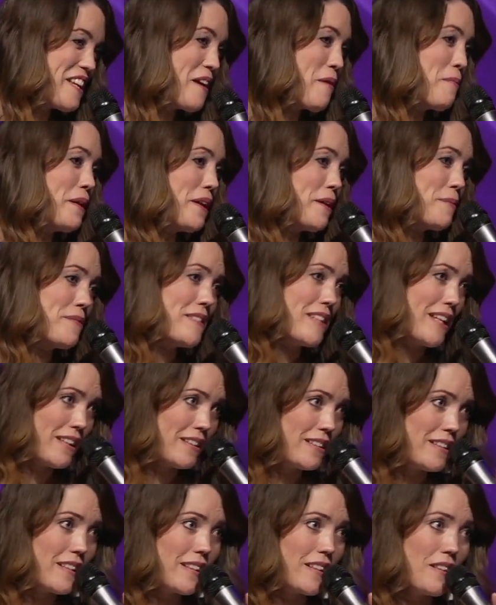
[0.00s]
But I'm
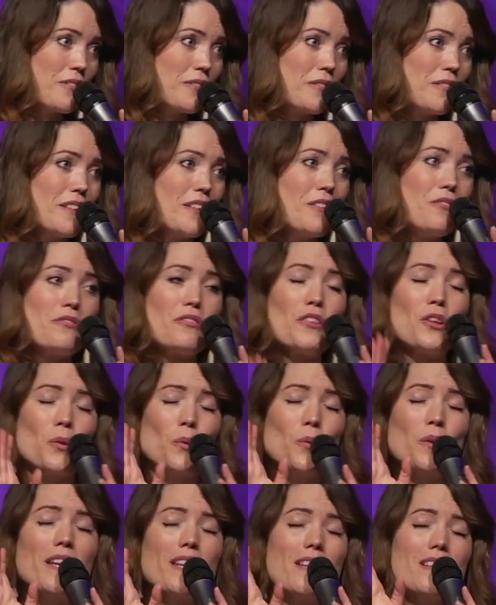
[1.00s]
telling you, if
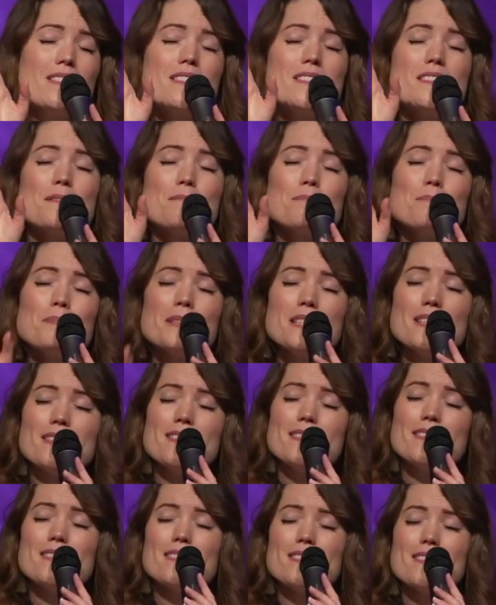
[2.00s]
you can
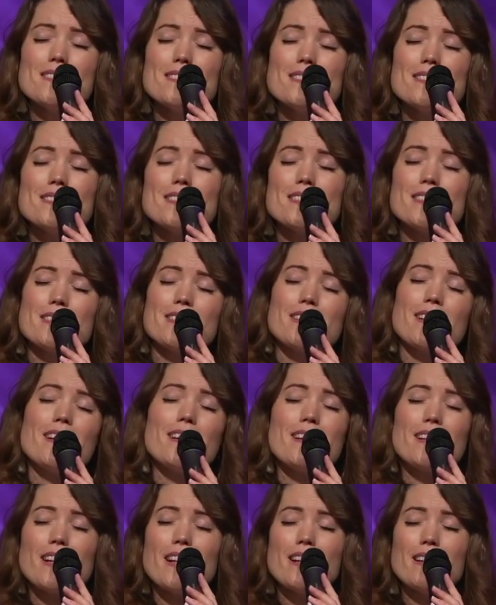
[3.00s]
submit to
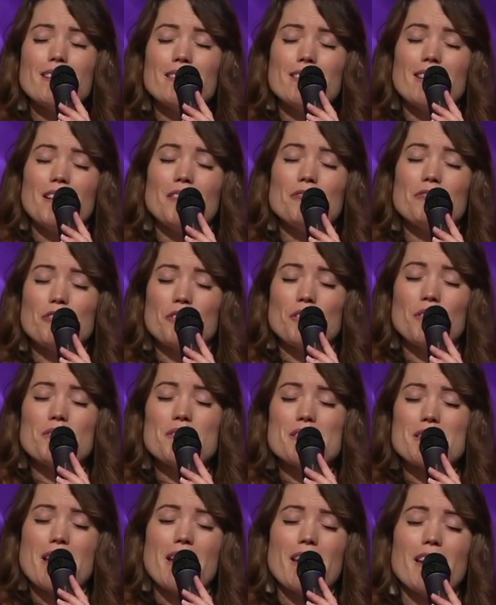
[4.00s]
God at a level of
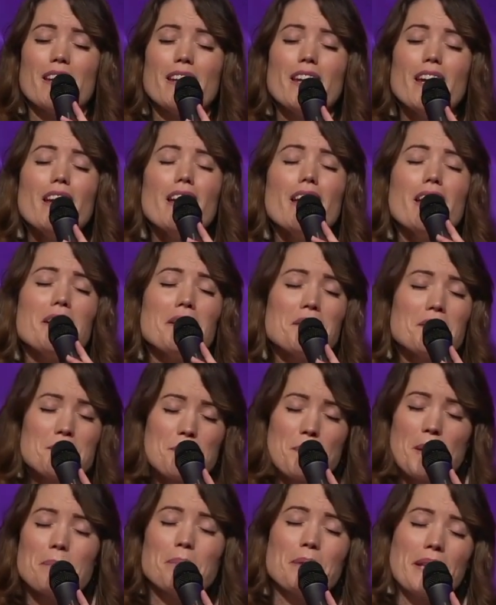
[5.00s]
saying, here's
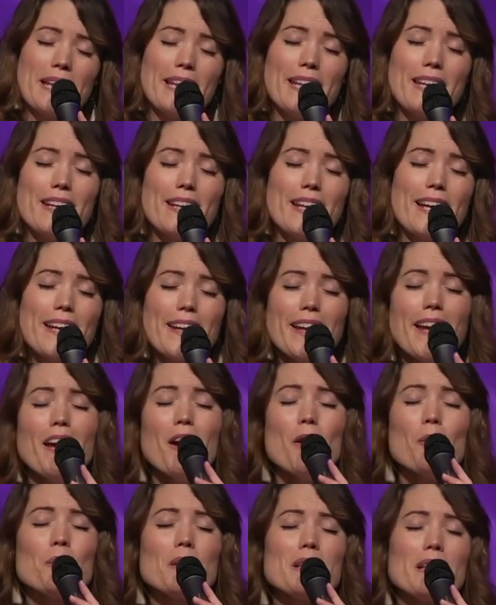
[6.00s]
my plan, I
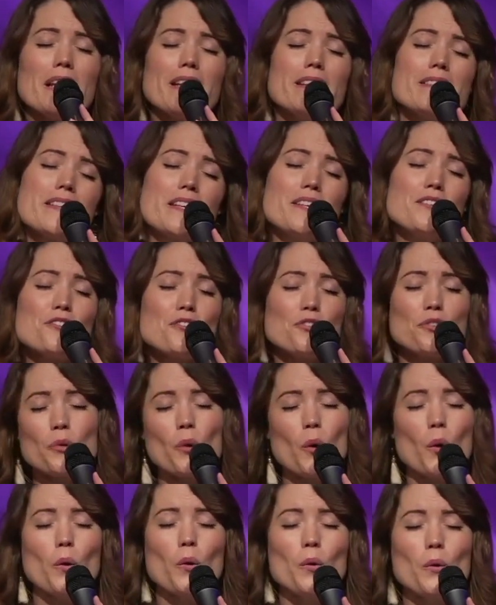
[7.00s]
relent
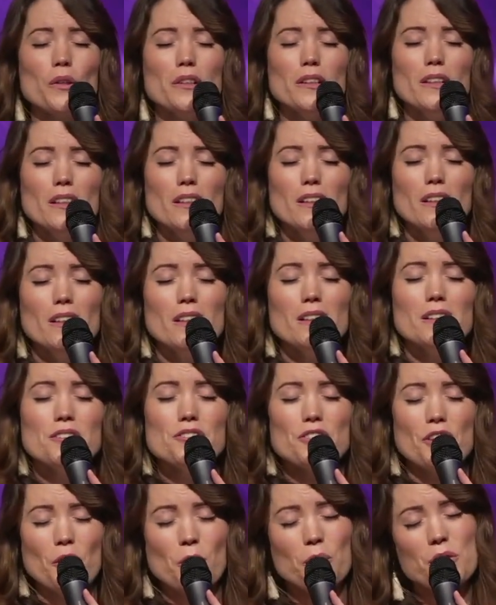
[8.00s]
control,
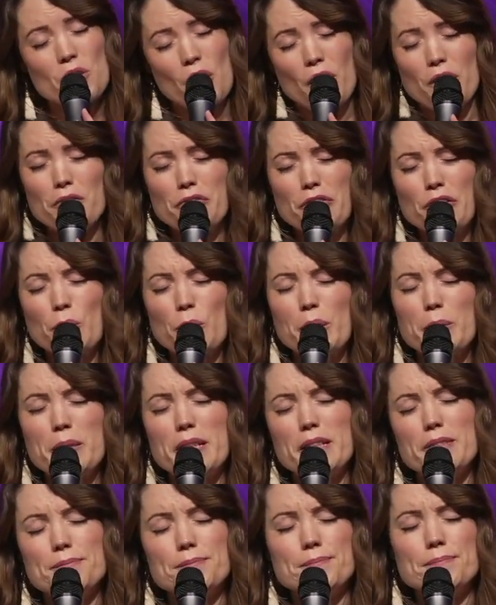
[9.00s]
which I know is hard for
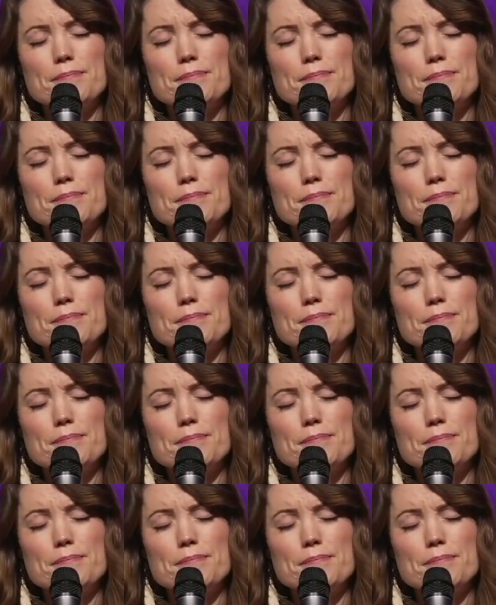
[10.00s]
women,